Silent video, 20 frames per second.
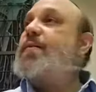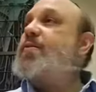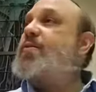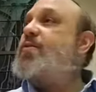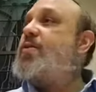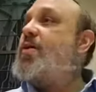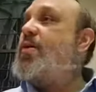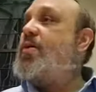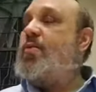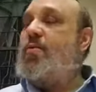
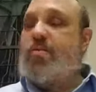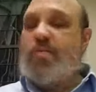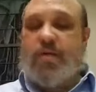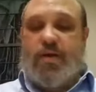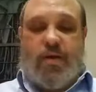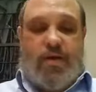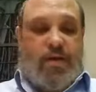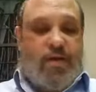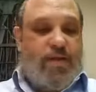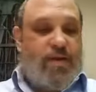So
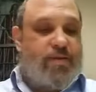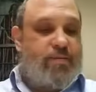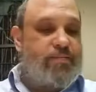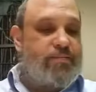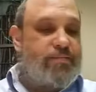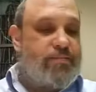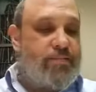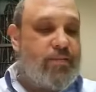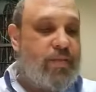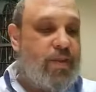
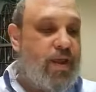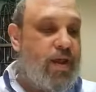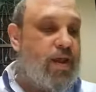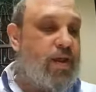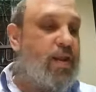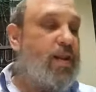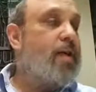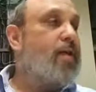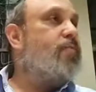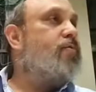um,
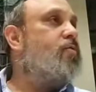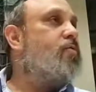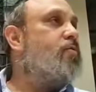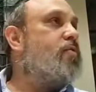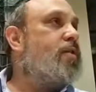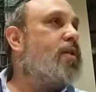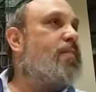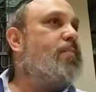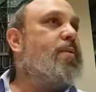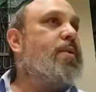I'll have to
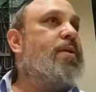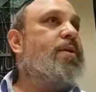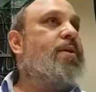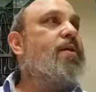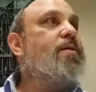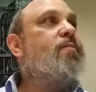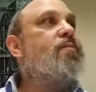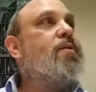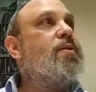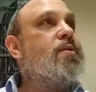skip it
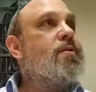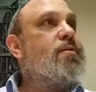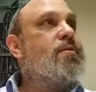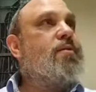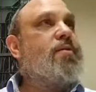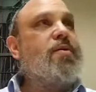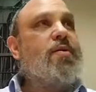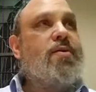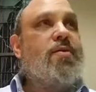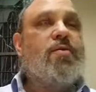and we'll
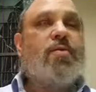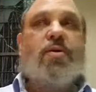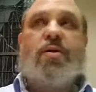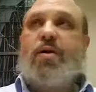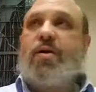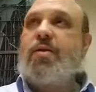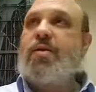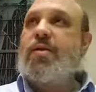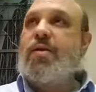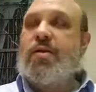see you
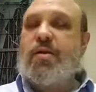all